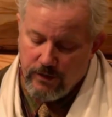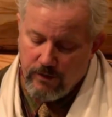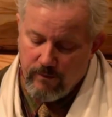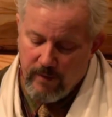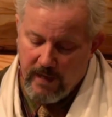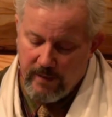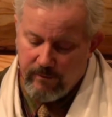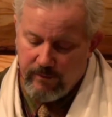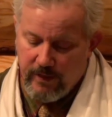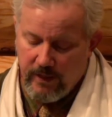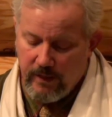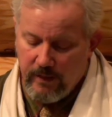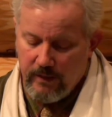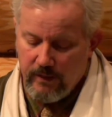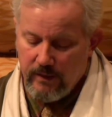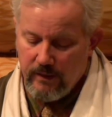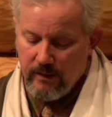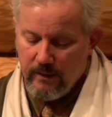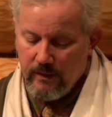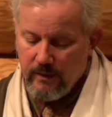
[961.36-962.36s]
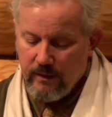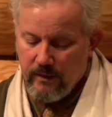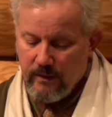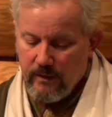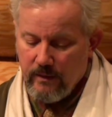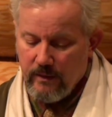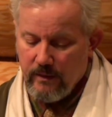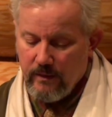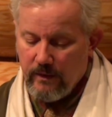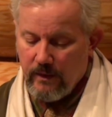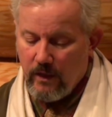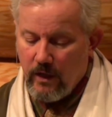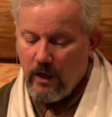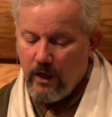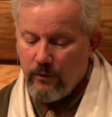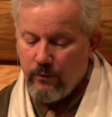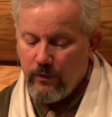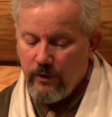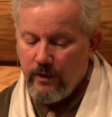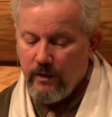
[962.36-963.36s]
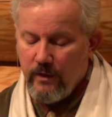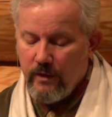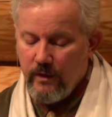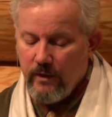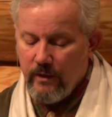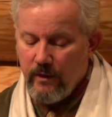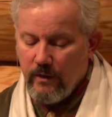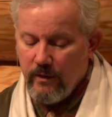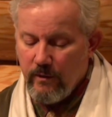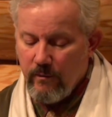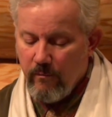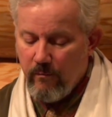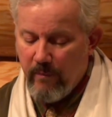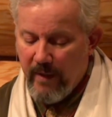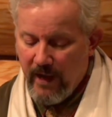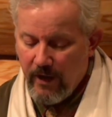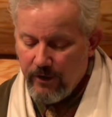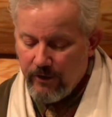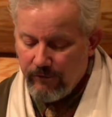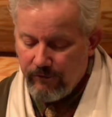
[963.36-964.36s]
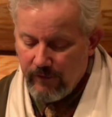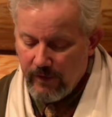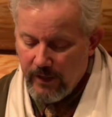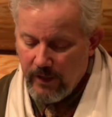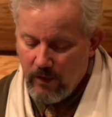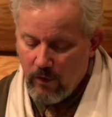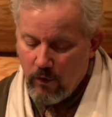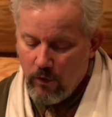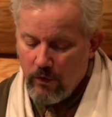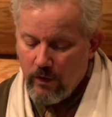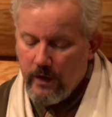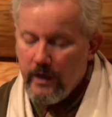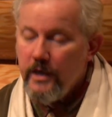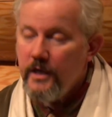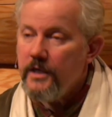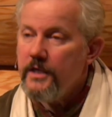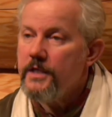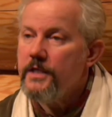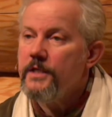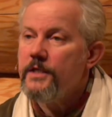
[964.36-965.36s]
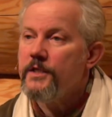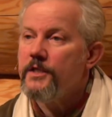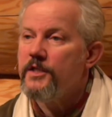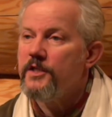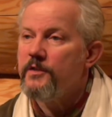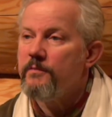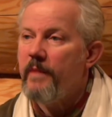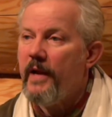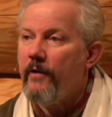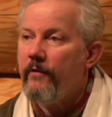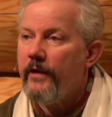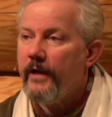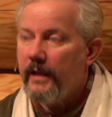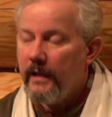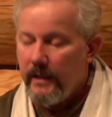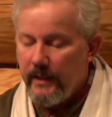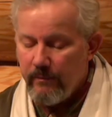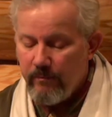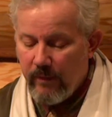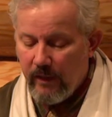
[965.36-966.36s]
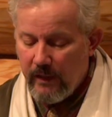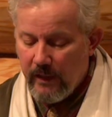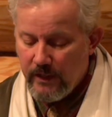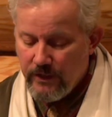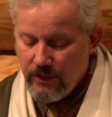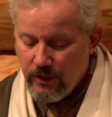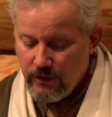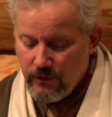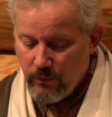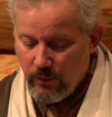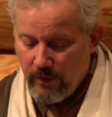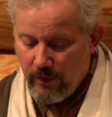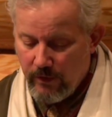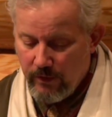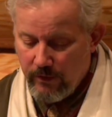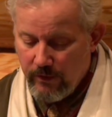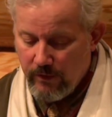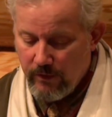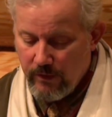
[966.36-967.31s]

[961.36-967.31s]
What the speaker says: there might be that God would bountifully or sparingly bless us with.